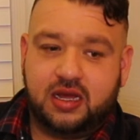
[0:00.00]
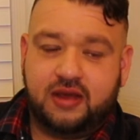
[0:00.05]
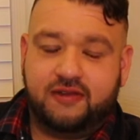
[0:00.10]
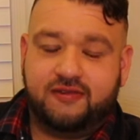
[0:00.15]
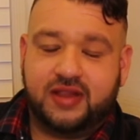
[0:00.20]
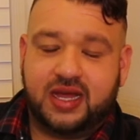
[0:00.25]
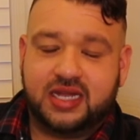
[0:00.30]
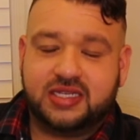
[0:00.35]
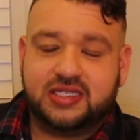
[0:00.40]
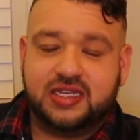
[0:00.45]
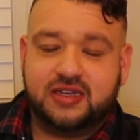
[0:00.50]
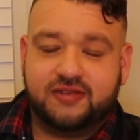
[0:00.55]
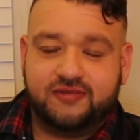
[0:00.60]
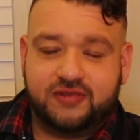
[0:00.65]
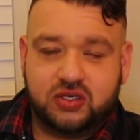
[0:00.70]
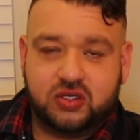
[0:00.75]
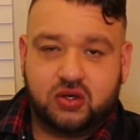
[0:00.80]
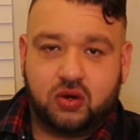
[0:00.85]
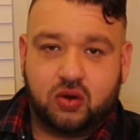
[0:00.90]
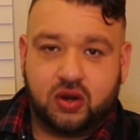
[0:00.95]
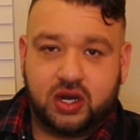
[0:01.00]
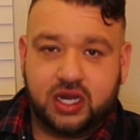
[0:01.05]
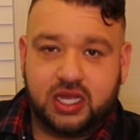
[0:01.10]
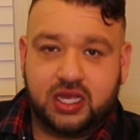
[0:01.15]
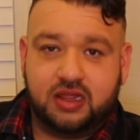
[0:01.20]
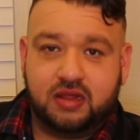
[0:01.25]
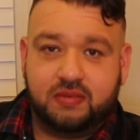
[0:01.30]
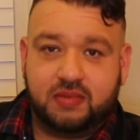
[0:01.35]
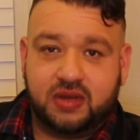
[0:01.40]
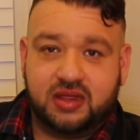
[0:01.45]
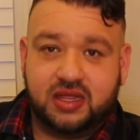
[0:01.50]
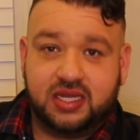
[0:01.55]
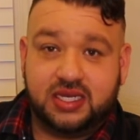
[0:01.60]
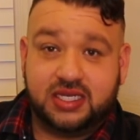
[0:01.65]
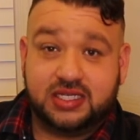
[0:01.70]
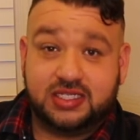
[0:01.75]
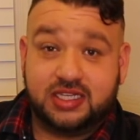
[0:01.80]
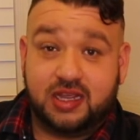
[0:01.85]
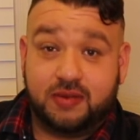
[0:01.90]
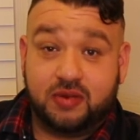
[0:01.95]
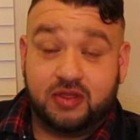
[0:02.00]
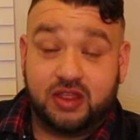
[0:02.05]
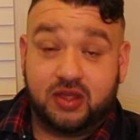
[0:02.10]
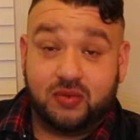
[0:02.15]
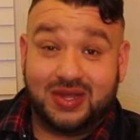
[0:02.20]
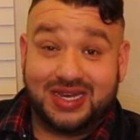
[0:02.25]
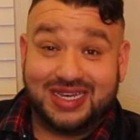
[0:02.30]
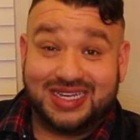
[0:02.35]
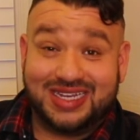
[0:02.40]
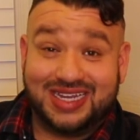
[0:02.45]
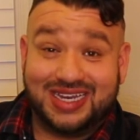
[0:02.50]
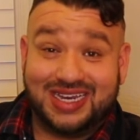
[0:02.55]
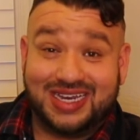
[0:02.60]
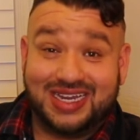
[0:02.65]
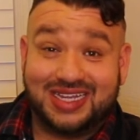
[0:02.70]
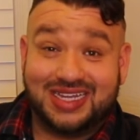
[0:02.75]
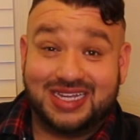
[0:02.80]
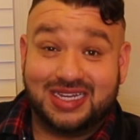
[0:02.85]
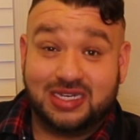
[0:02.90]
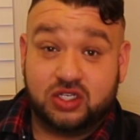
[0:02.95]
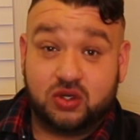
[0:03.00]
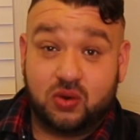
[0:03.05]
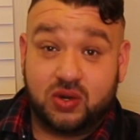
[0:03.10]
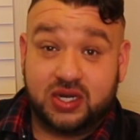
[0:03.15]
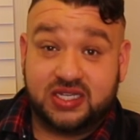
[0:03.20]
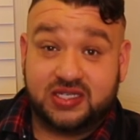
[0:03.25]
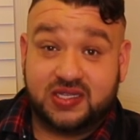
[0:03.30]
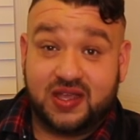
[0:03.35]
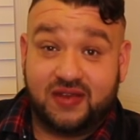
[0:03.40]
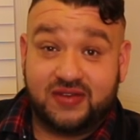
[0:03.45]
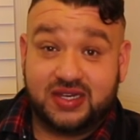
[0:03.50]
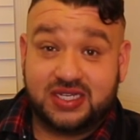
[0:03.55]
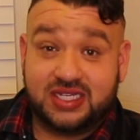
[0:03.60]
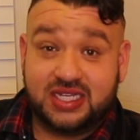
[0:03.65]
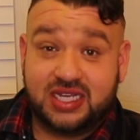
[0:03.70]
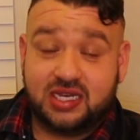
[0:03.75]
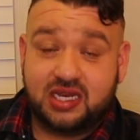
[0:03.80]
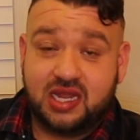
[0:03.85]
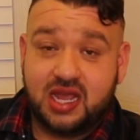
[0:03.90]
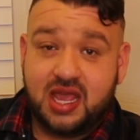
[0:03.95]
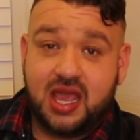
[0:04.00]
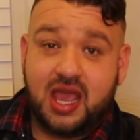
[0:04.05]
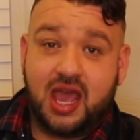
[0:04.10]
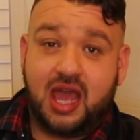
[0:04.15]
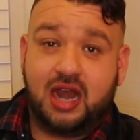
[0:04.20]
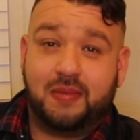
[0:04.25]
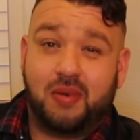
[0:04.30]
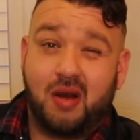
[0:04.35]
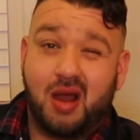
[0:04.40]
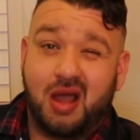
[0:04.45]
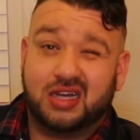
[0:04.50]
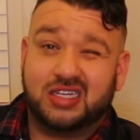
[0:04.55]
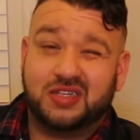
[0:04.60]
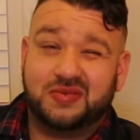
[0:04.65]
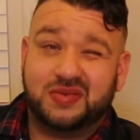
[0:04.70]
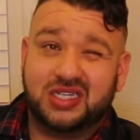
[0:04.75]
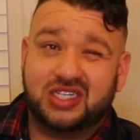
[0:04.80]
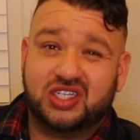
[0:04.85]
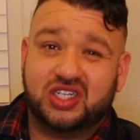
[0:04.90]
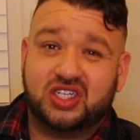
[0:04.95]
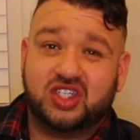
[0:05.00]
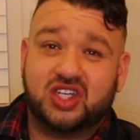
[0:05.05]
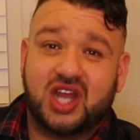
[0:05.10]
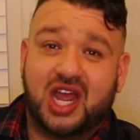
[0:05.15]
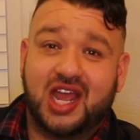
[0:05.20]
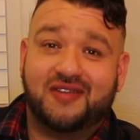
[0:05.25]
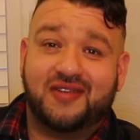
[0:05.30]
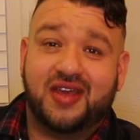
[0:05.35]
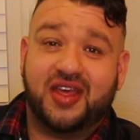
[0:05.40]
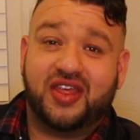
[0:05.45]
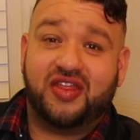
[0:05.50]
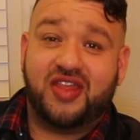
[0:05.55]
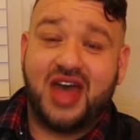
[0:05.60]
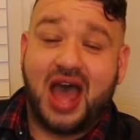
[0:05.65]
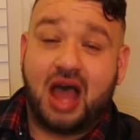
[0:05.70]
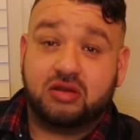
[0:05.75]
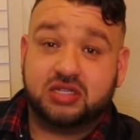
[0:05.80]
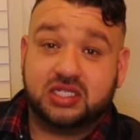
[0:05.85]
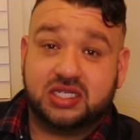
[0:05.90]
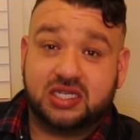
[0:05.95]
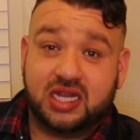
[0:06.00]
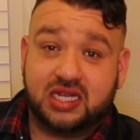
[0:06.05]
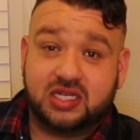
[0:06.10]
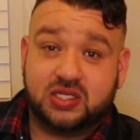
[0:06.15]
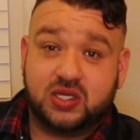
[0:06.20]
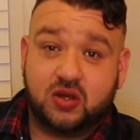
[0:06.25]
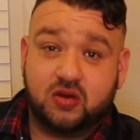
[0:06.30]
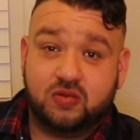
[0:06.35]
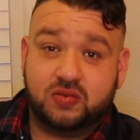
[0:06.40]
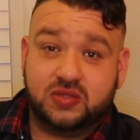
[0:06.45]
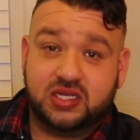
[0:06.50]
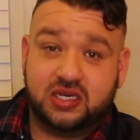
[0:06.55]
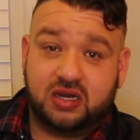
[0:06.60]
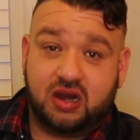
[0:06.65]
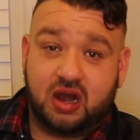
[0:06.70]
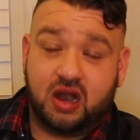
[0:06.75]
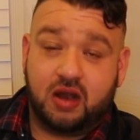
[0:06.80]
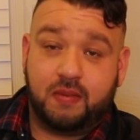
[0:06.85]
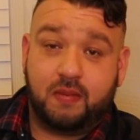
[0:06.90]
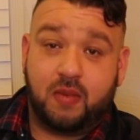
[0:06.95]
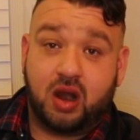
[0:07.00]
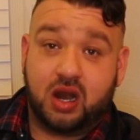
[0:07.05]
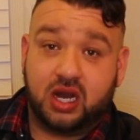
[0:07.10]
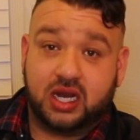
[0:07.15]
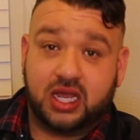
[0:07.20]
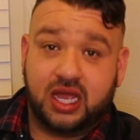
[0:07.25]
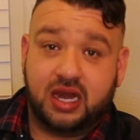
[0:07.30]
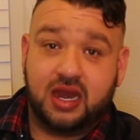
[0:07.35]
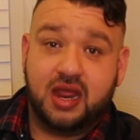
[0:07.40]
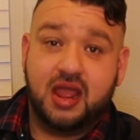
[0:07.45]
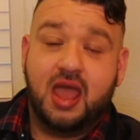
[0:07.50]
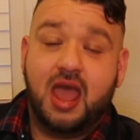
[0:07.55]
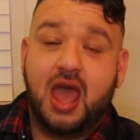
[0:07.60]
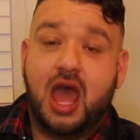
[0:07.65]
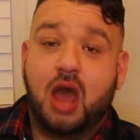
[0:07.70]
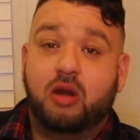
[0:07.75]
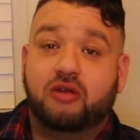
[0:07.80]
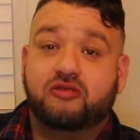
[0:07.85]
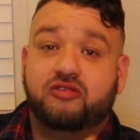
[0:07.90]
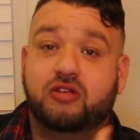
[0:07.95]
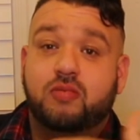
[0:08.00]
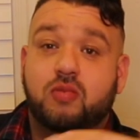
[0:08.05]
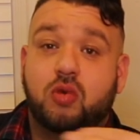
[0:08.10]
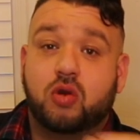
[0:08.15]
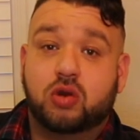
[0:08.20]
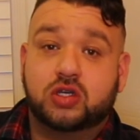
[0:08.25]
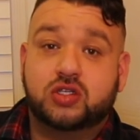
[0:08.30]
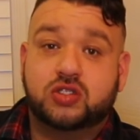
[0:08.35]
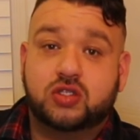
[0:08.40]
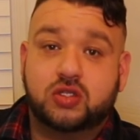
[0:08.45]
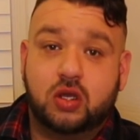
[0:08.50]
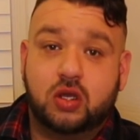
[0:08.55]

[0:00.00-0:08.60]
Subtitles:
of less inventory in the month of December than we did in 2017, and approximately just shy of 1,000 less homes in our market. However, more